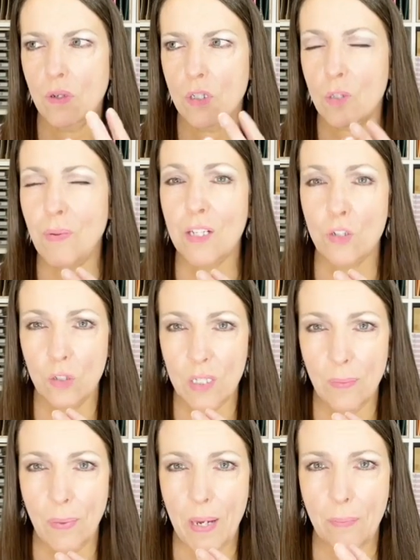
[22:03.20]

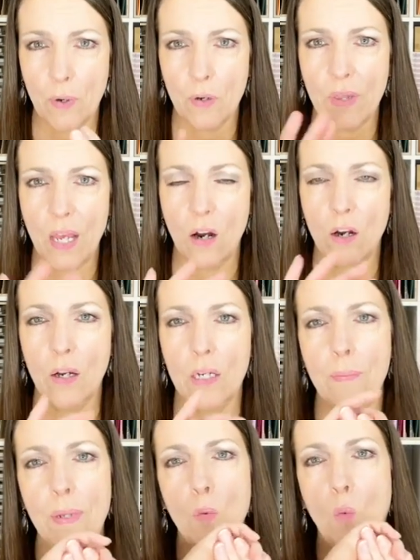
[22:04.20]
specialty paper that are going
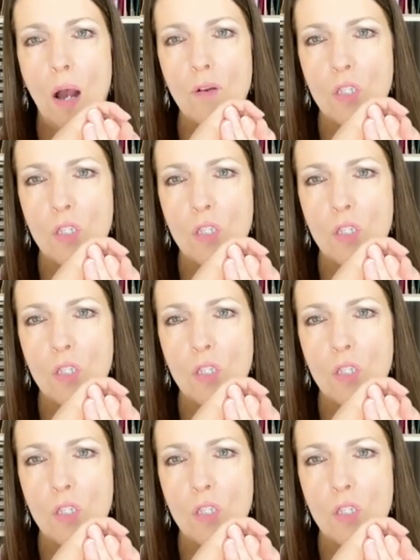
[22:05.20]
to be while